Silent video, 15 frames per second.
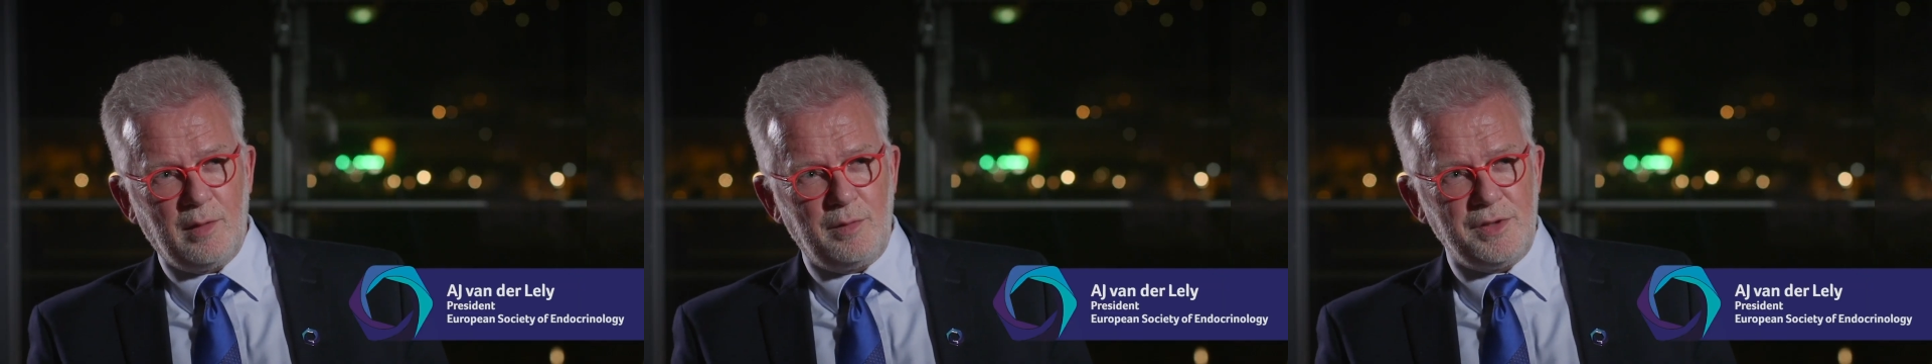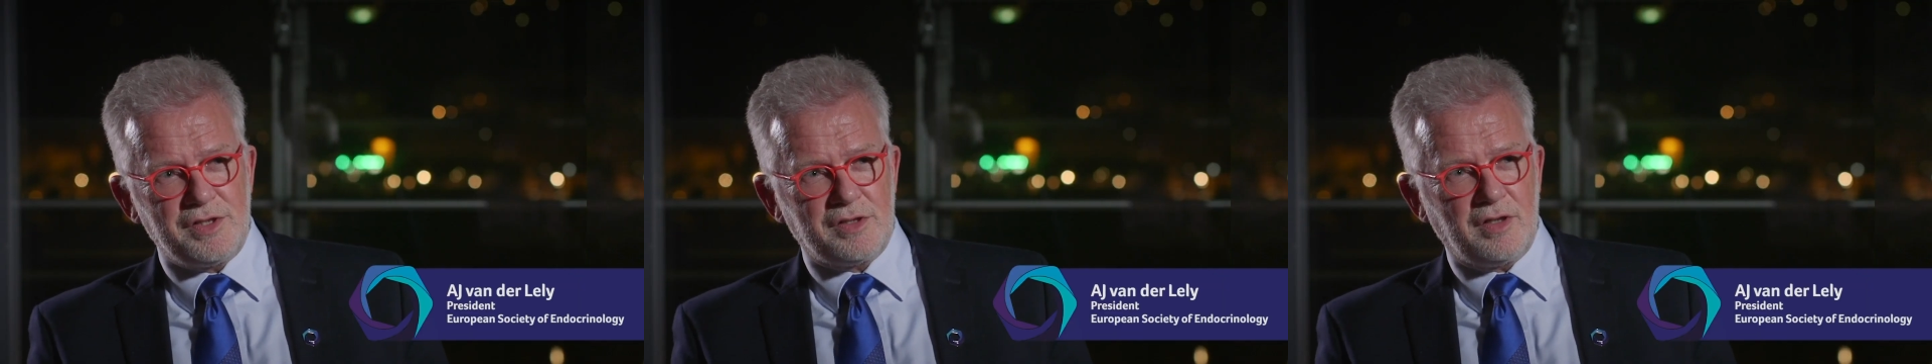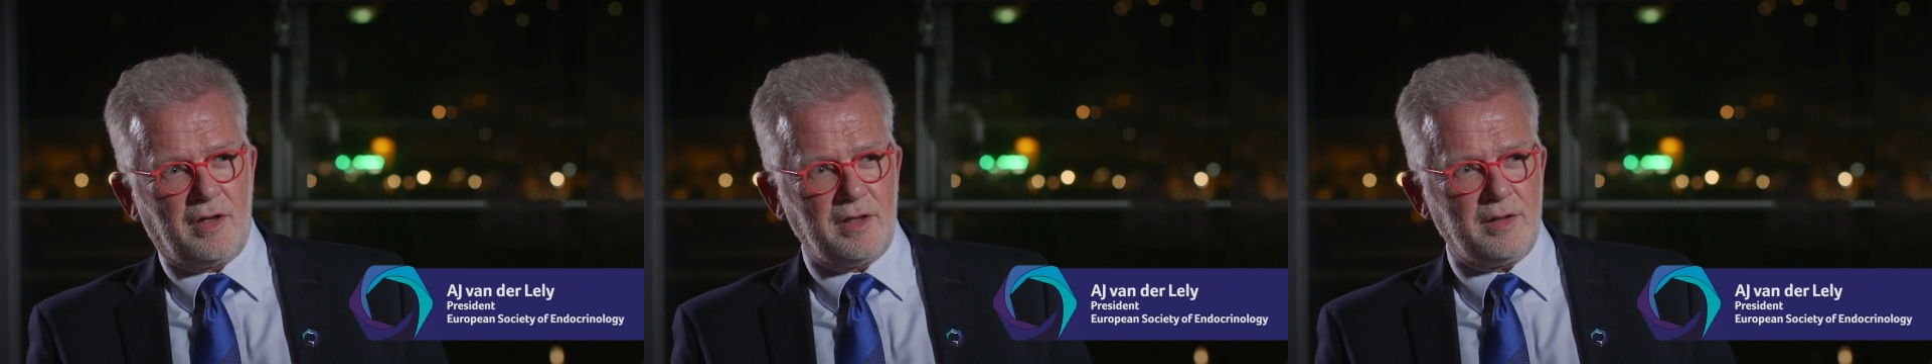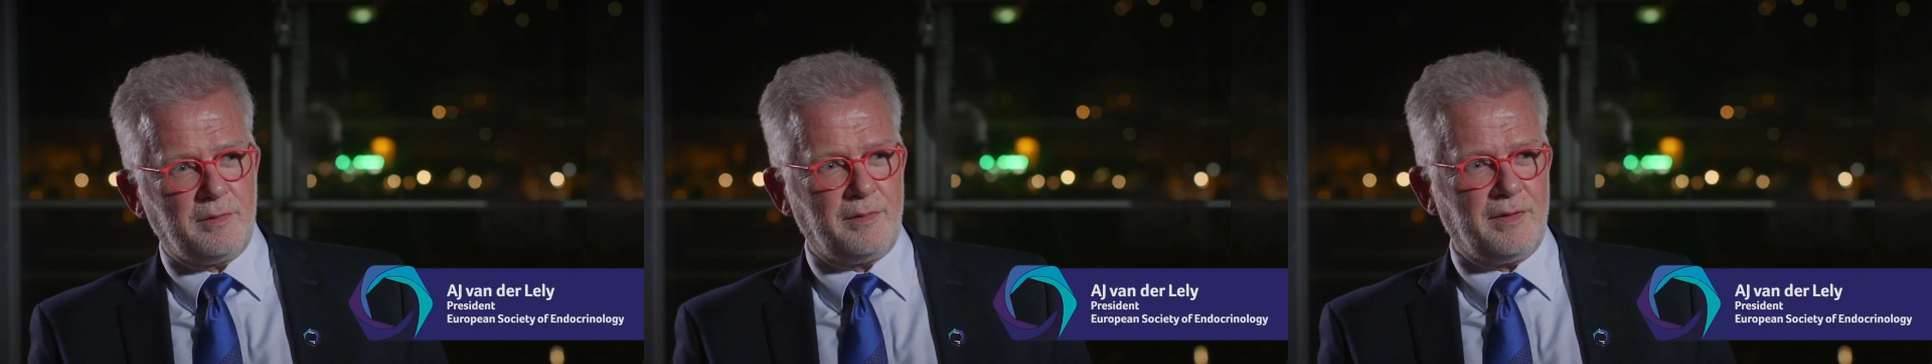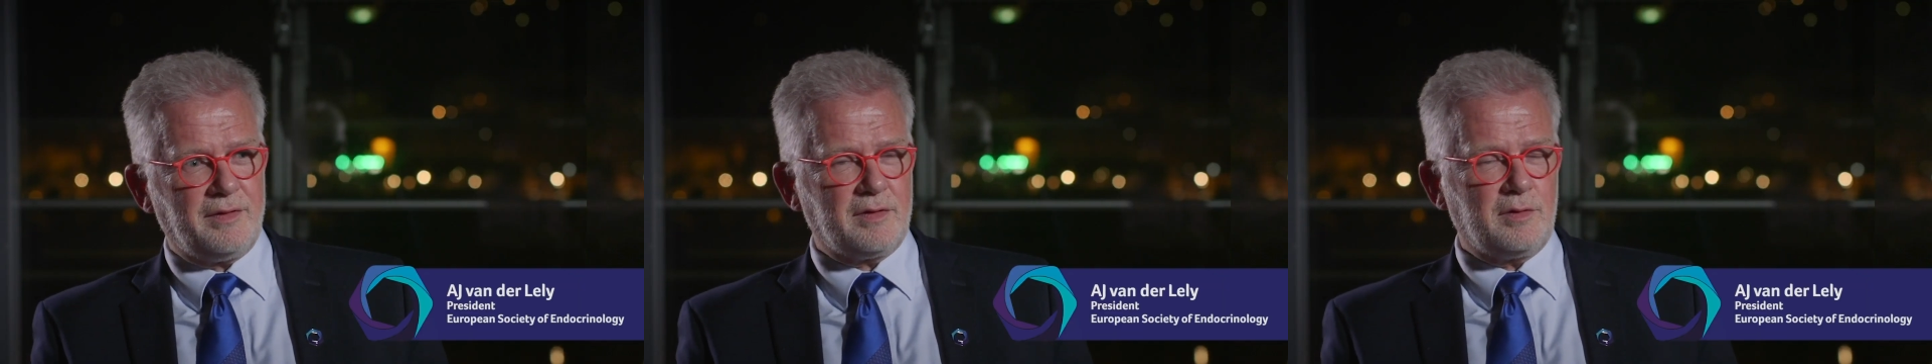We start
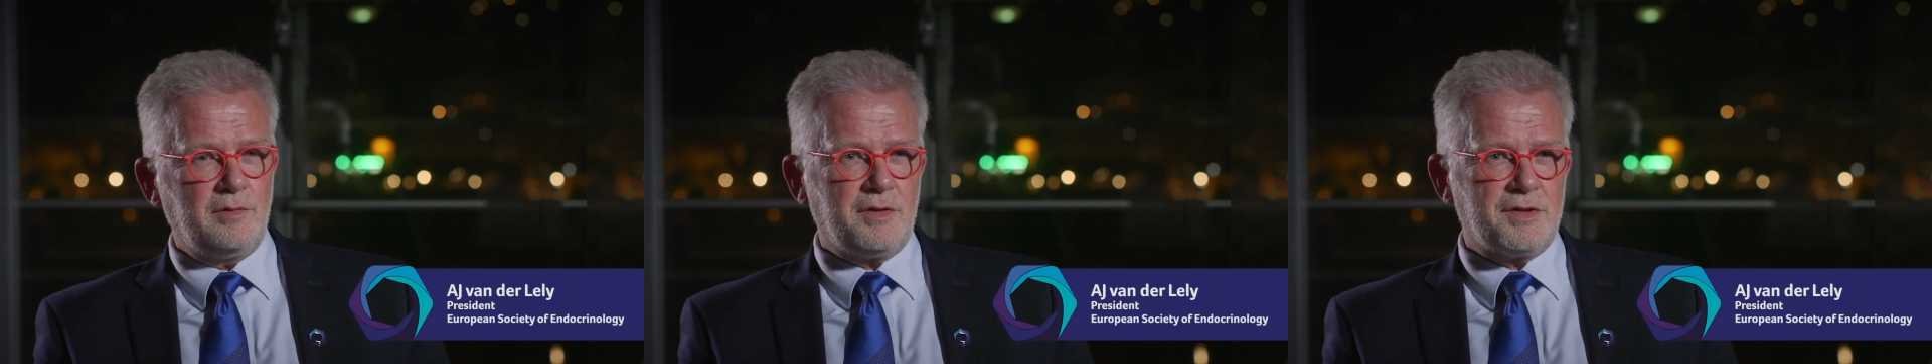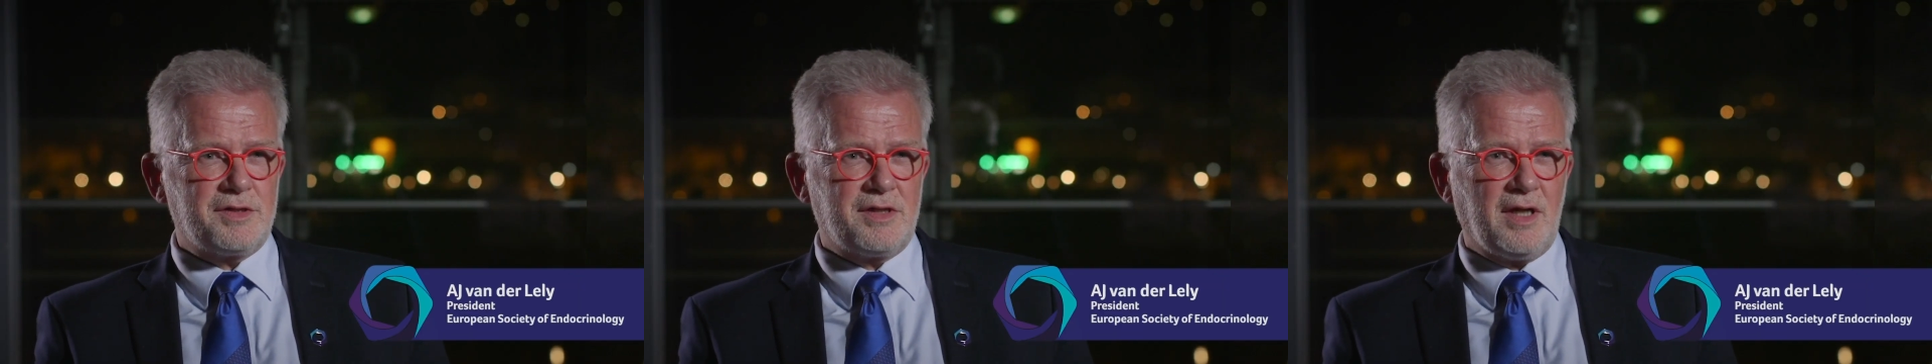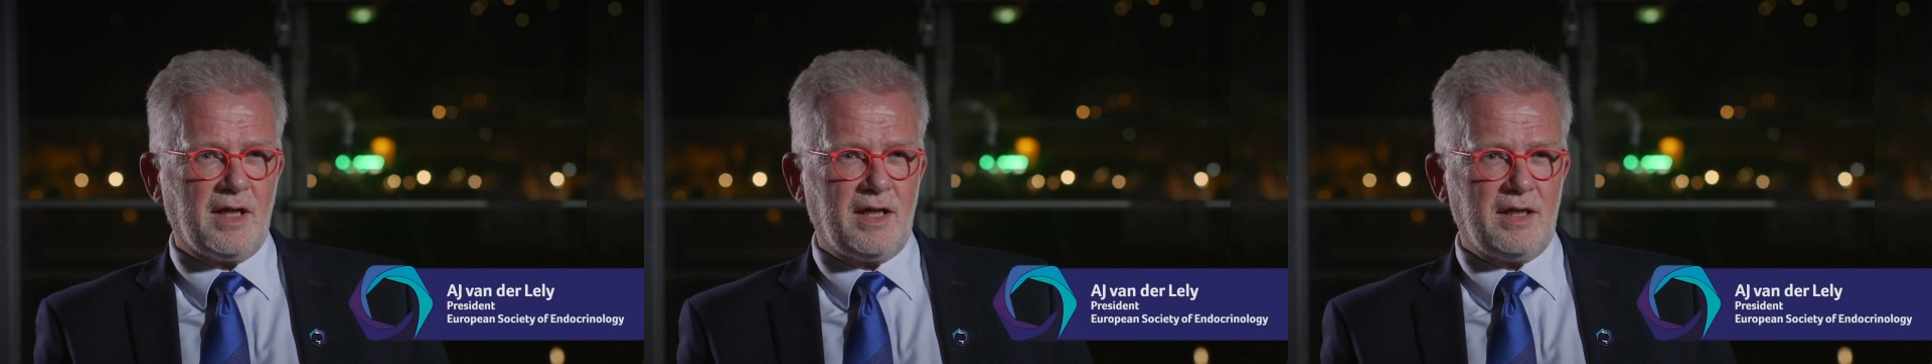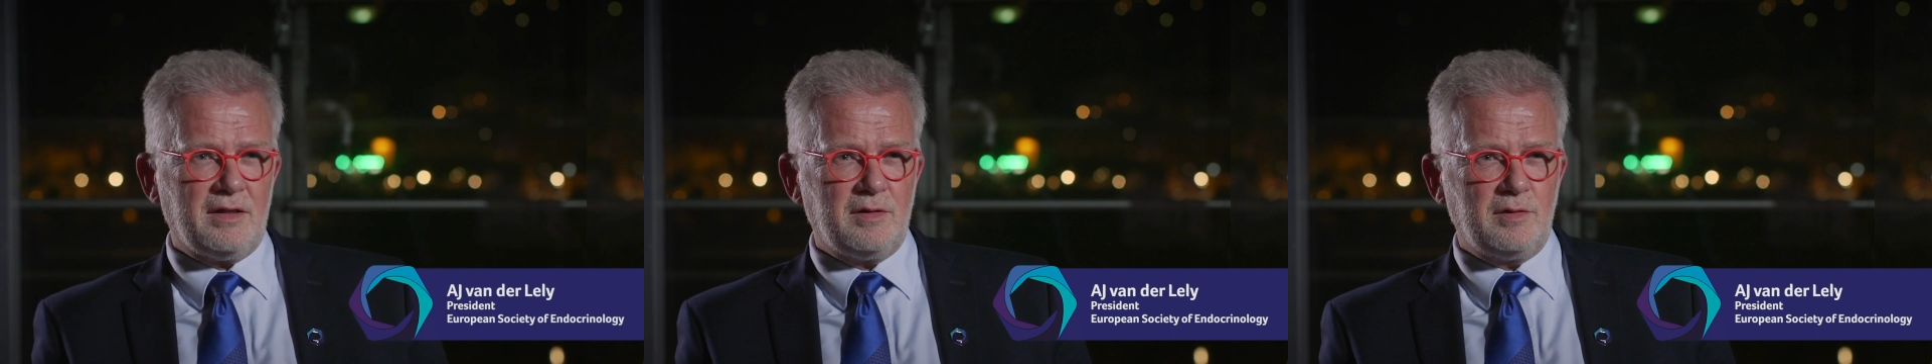off with Gunter Staller,